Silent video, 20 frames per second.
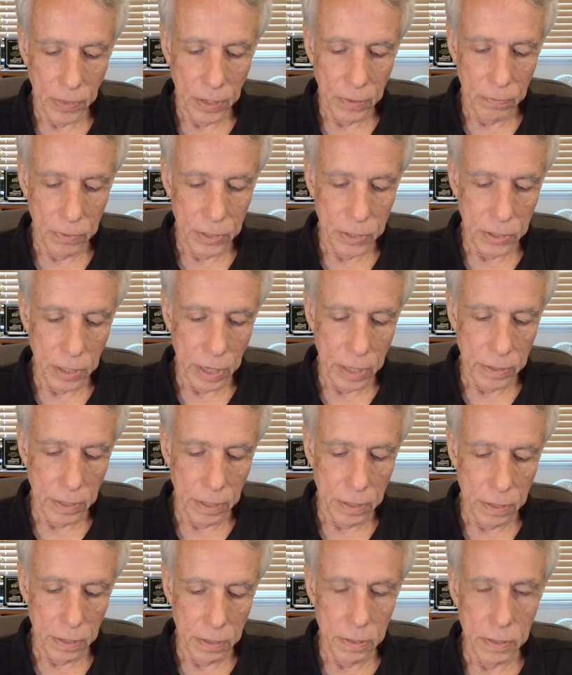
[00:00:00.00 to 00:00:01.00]
we saw the
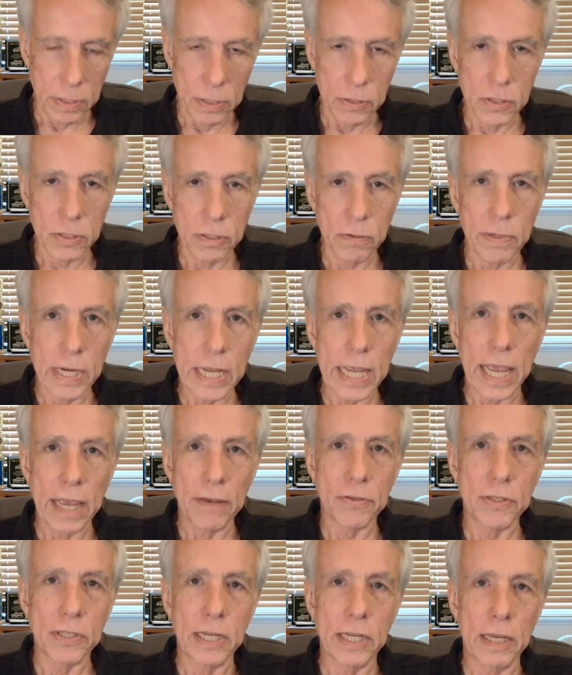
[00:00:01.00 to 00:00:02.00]
third is 3
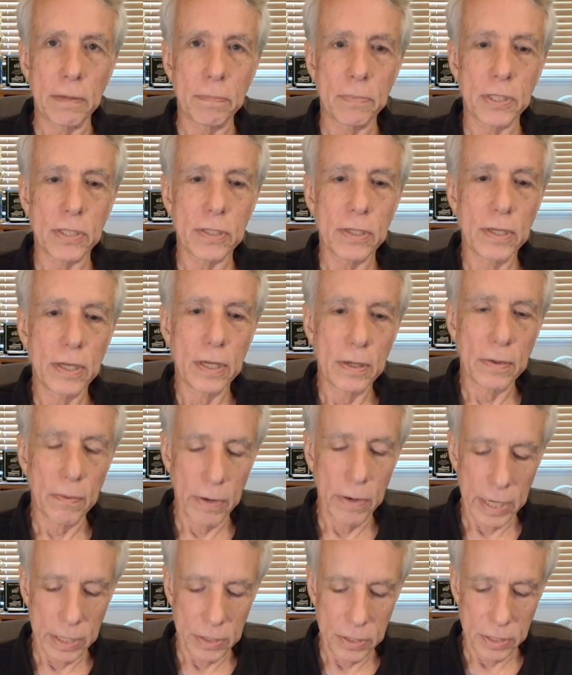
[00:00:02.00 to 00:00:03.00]
half steps,
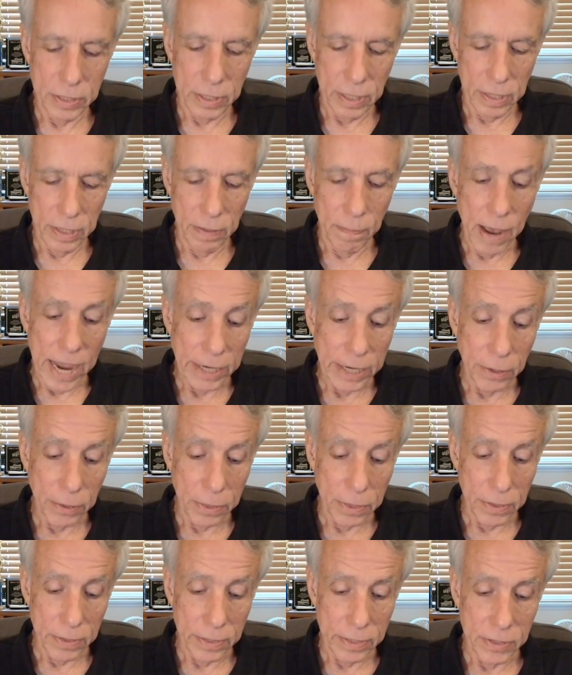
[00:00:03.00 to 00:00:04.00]
whereas the minor
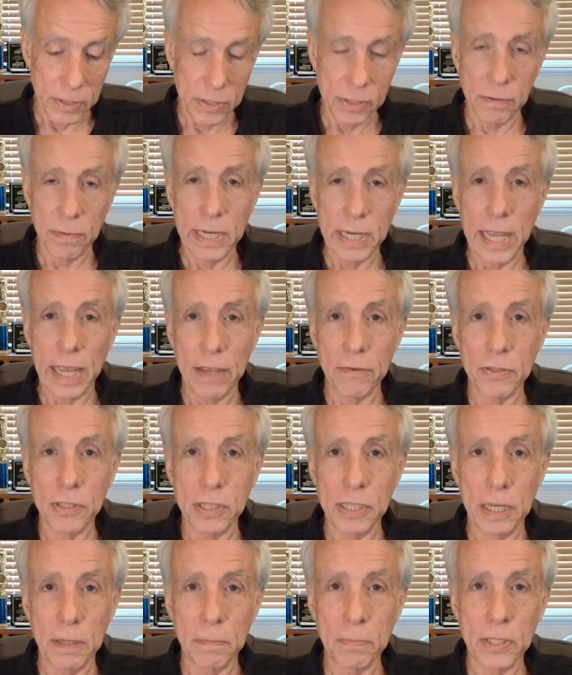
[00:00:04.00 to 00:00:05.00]
third is 3 half
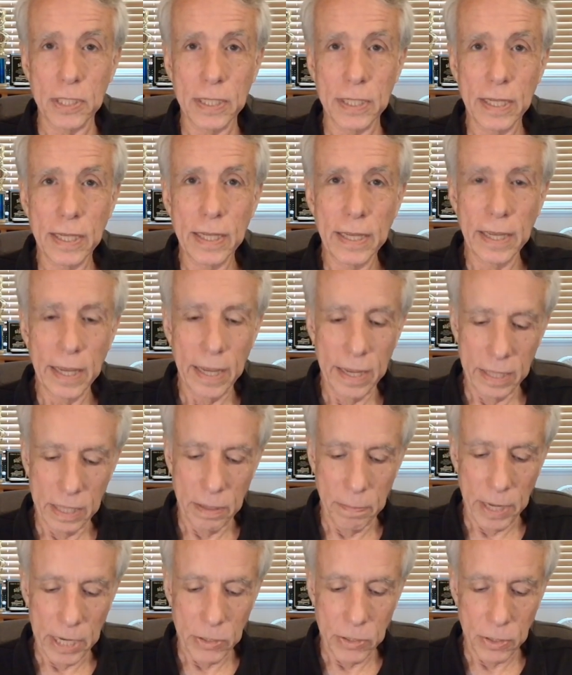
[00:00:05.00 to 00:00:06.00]
steps, and the
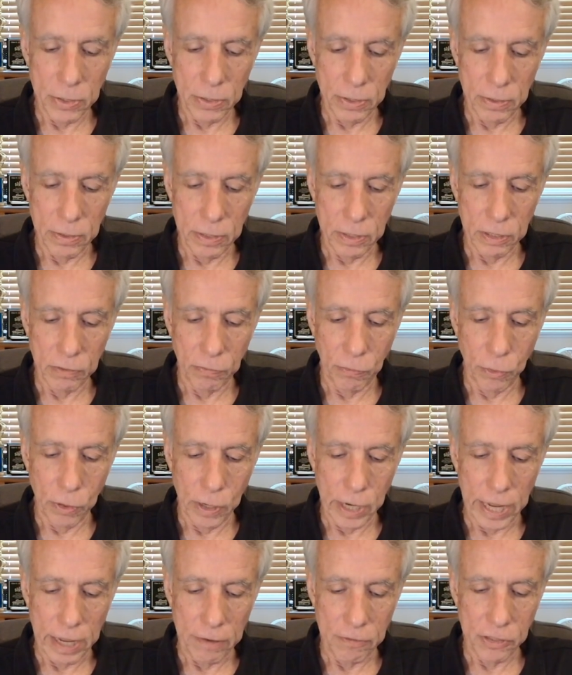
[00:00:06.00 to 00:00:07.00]
major third is 4
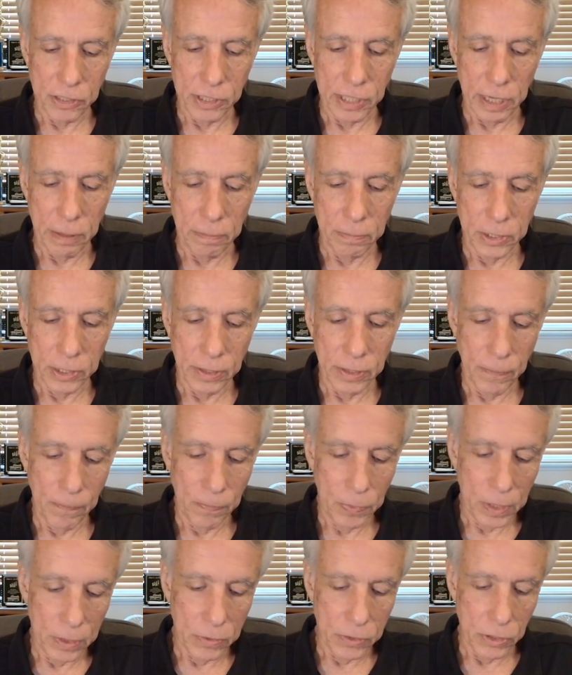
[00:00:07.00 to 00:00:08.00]
half steps.
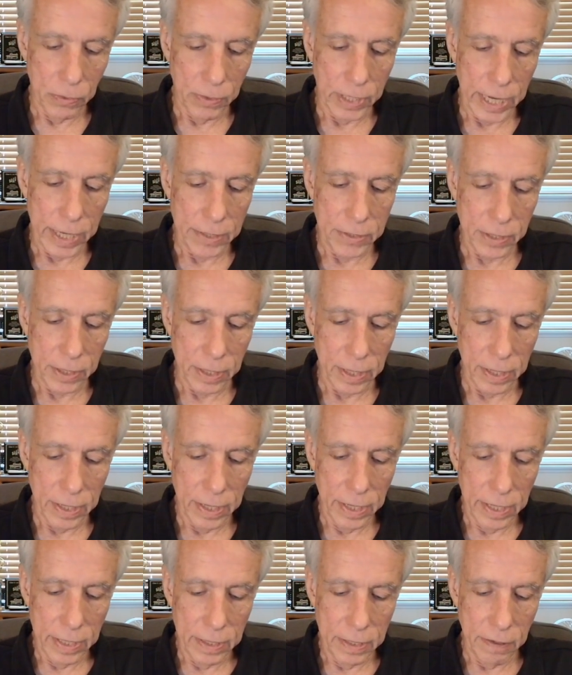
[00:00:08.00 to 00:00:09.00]
So it has a
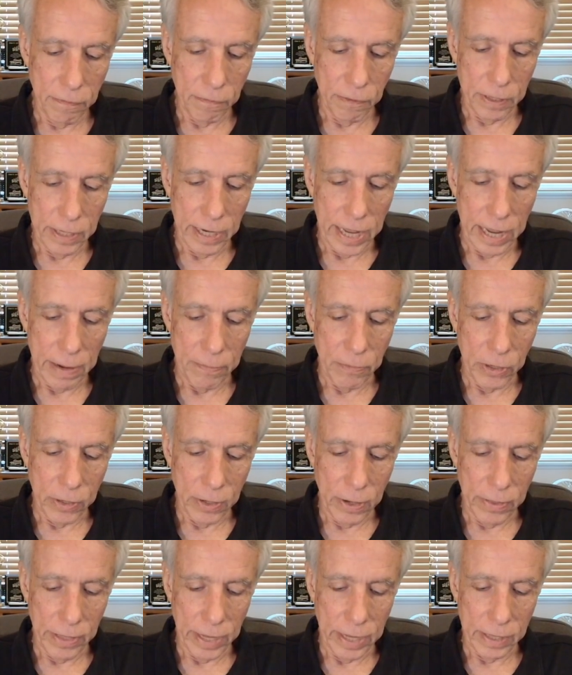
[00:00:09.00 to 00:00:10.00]
different name. We
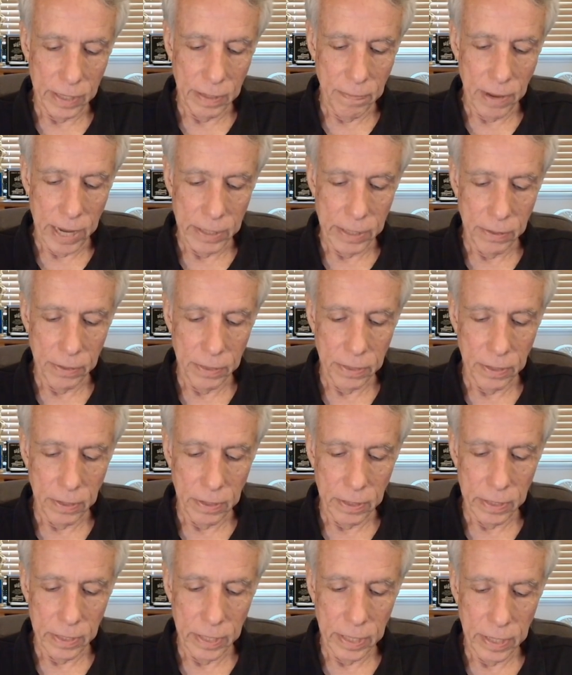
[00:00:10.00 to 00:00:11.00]
call that the minor
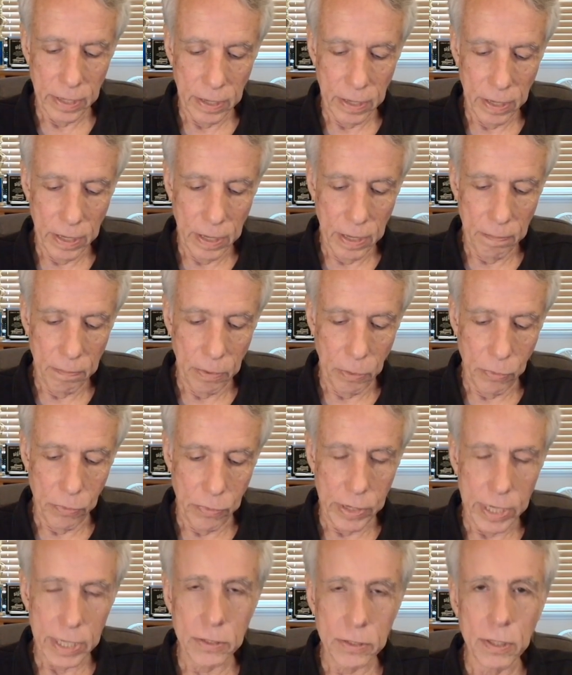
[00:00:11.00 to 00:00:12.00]
third. But when
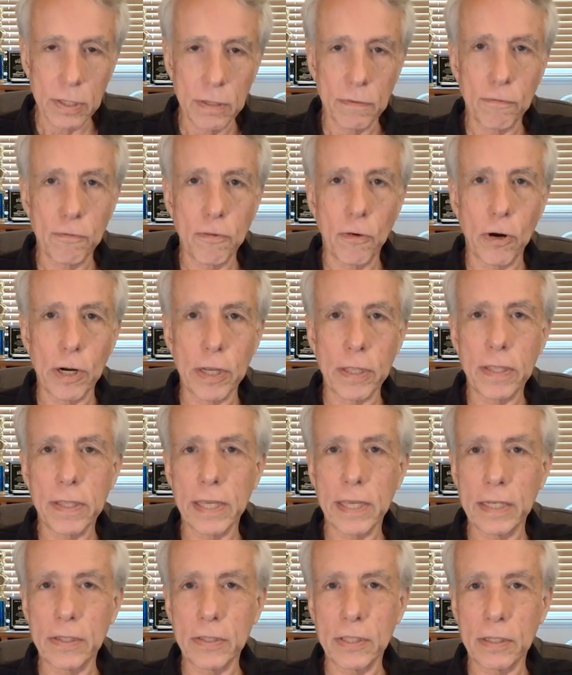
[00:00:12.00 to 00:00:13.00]
we get to the fourth,
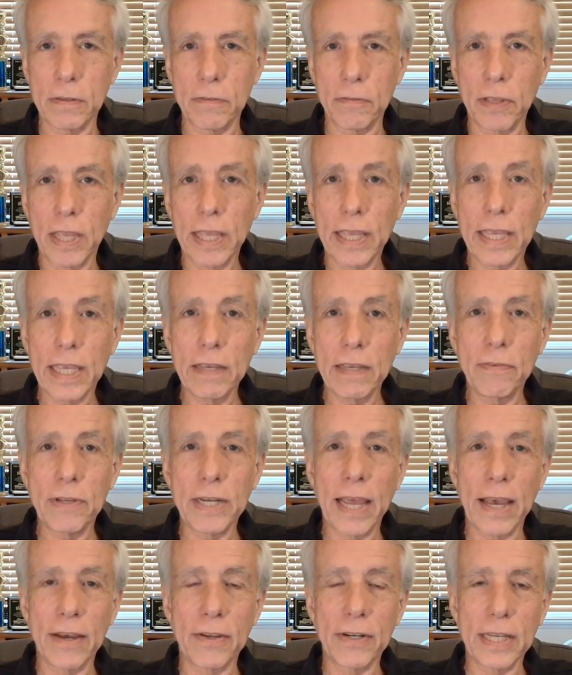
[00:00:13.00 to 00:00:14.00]
things have
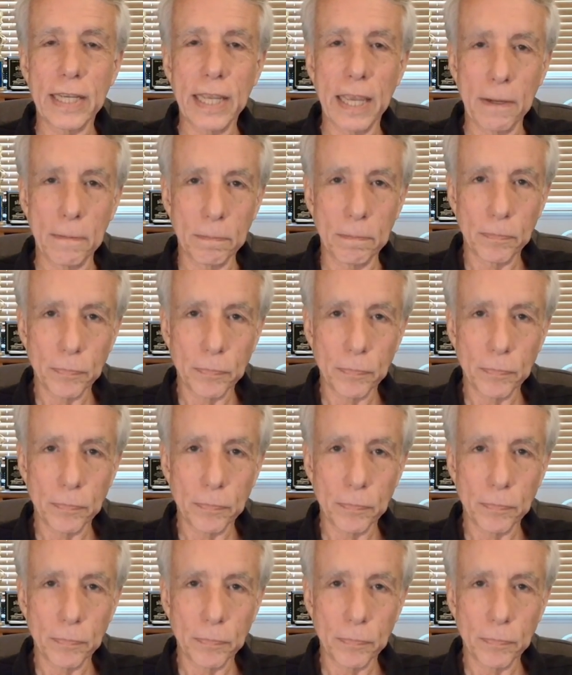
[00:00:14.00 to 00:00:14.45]
evened out again.